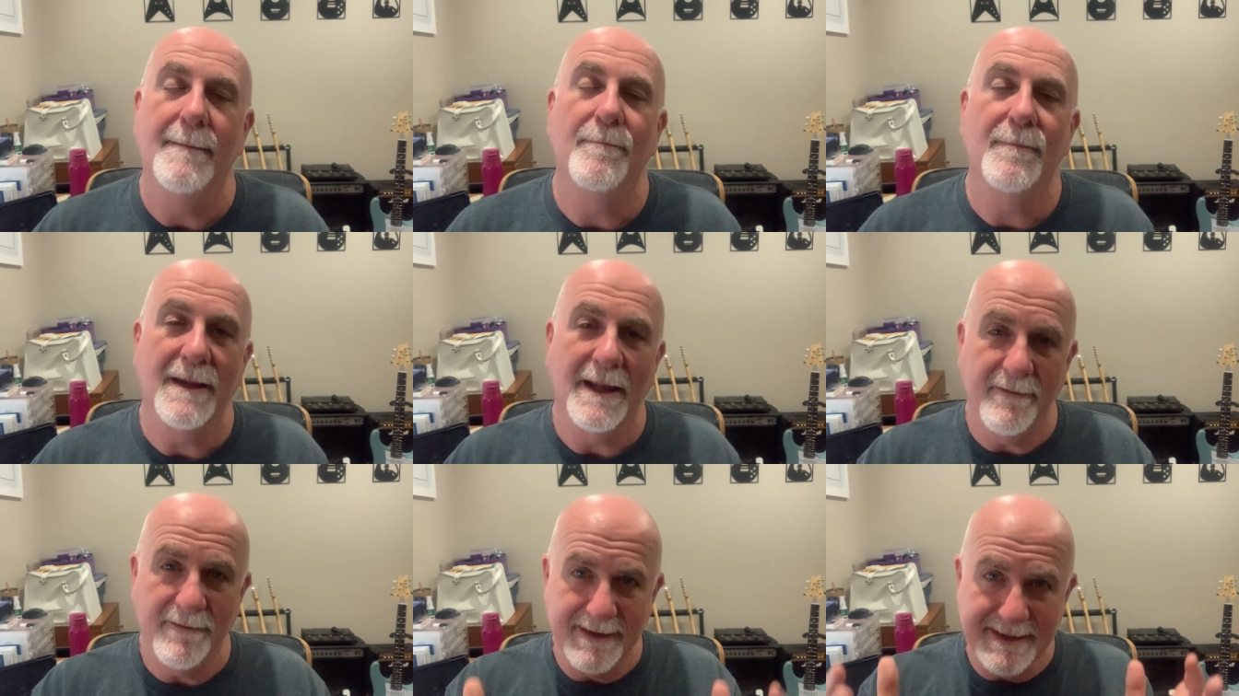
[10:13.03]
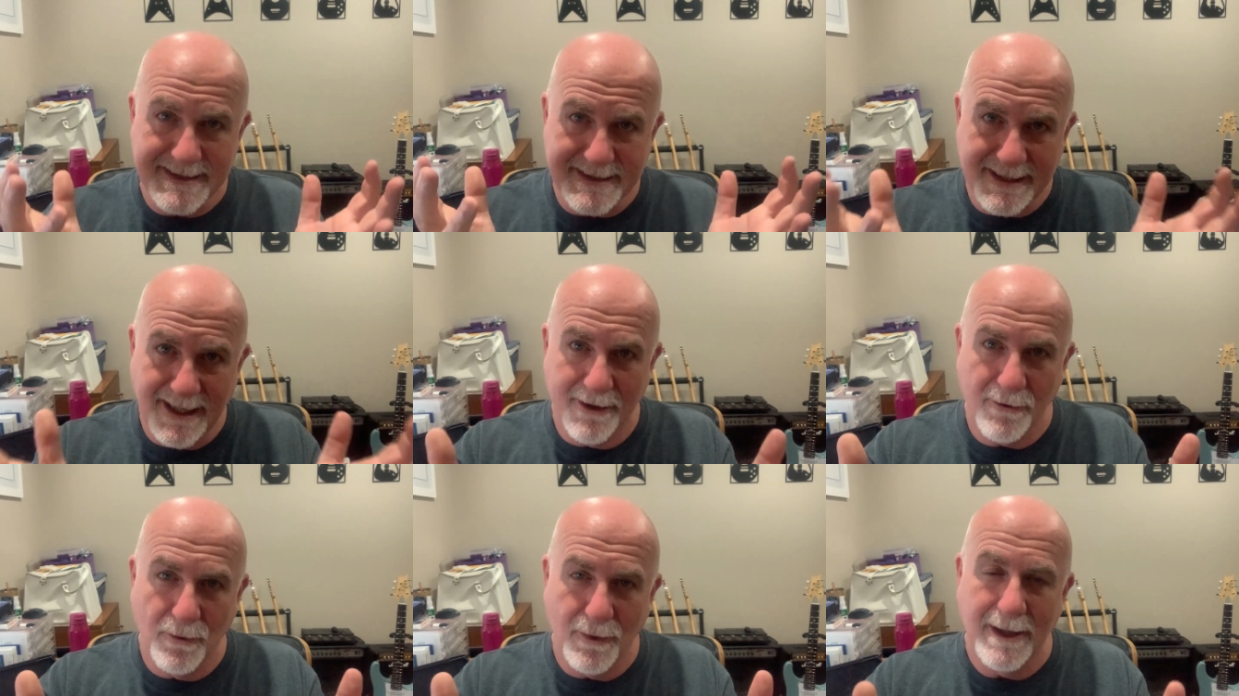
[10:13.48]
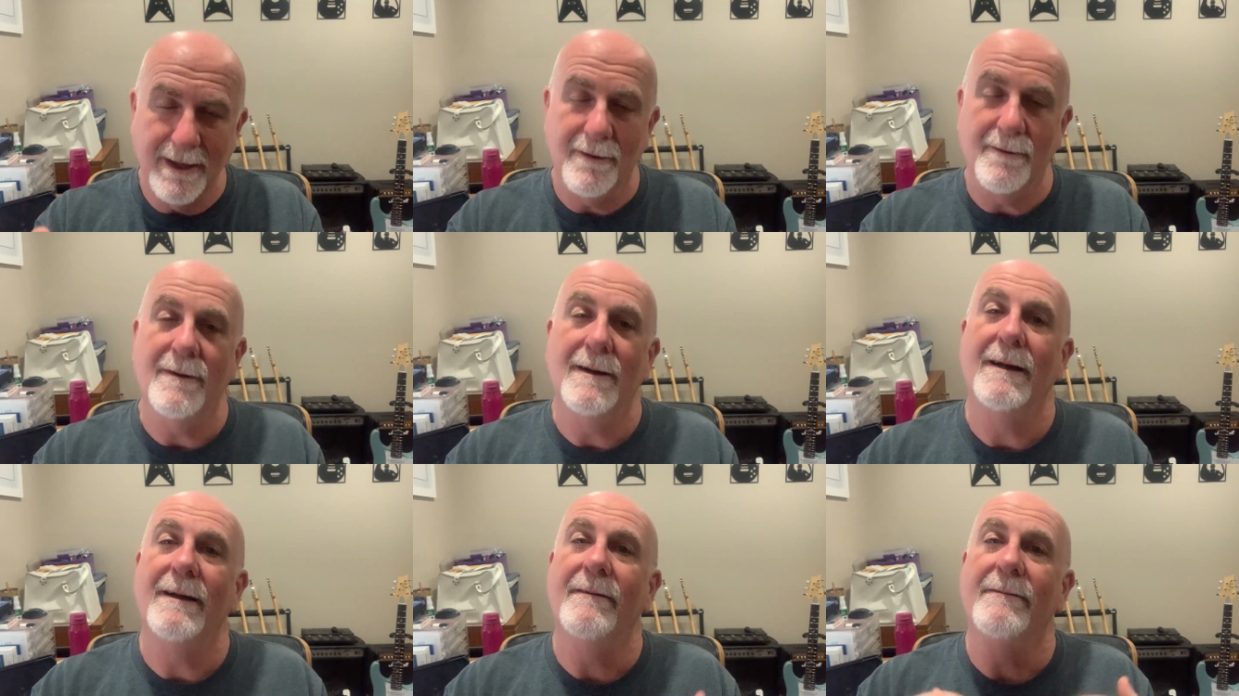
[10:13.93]
If it's done
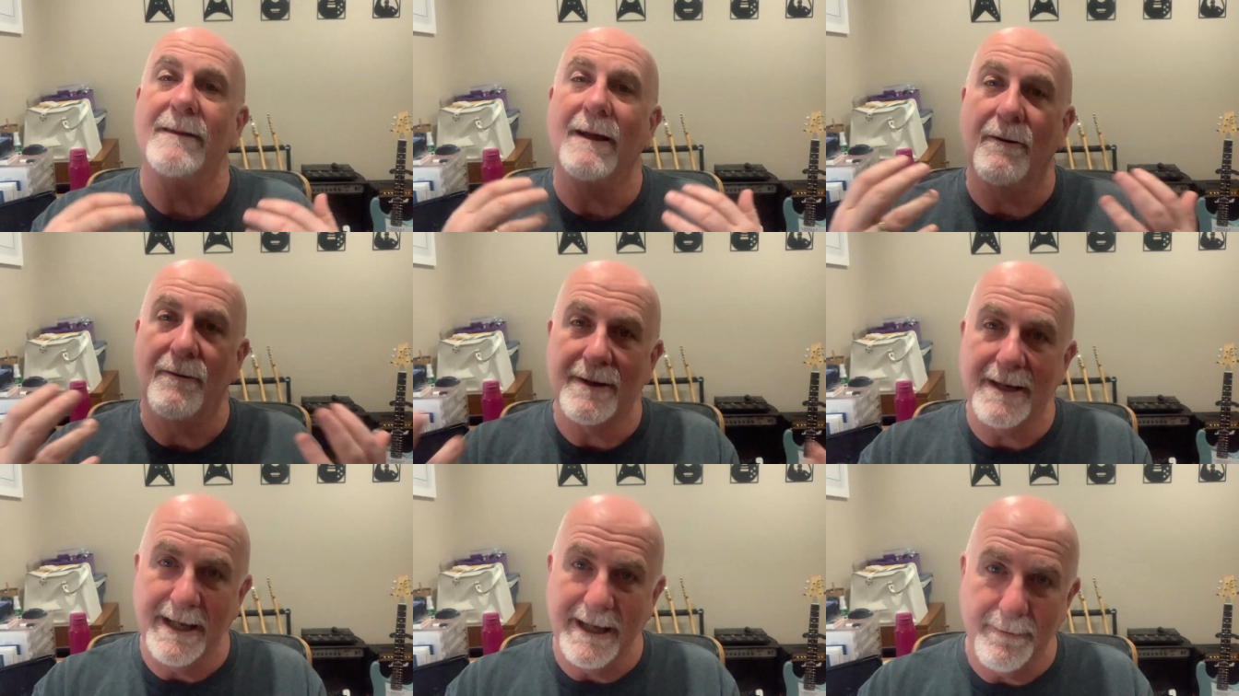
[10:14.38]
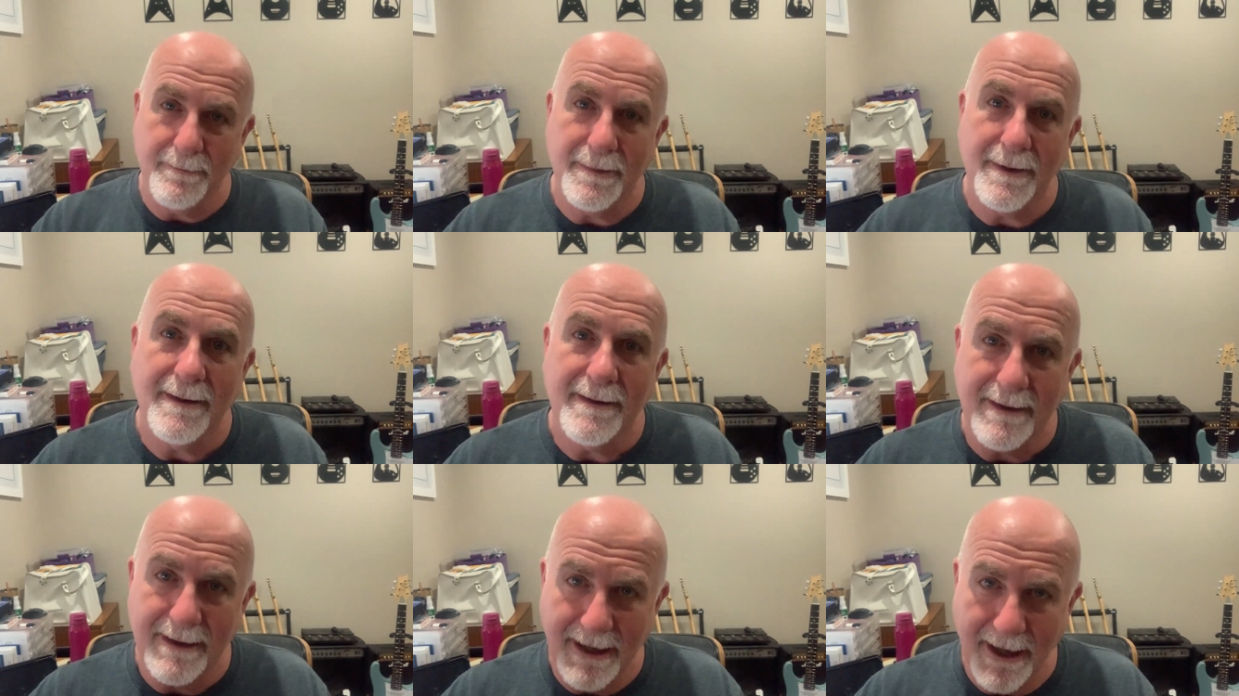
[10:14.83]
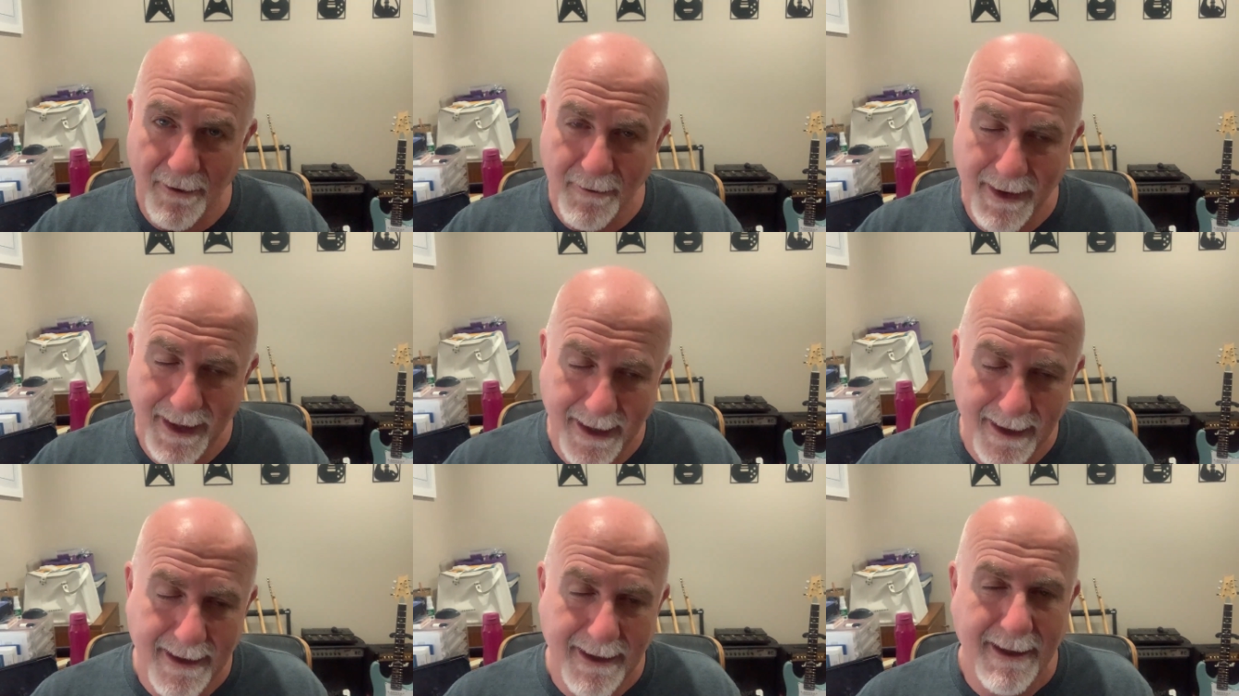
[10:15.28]
well, they'll keep going.